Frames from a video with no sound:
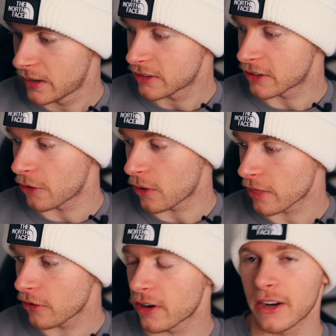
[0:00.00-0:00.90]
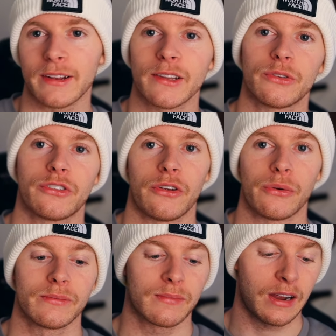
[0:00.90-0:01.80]
So I thought I'd include
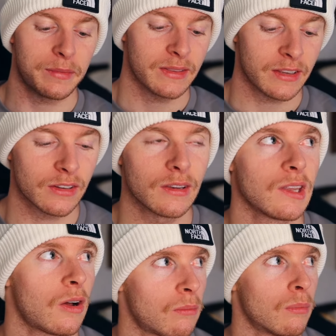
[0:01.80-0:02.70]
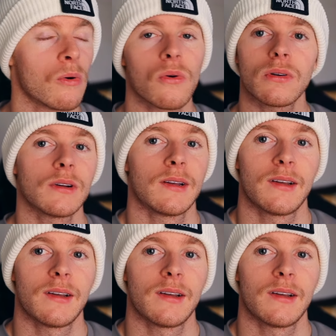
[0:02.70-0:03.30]
two. I mean, there's a lot more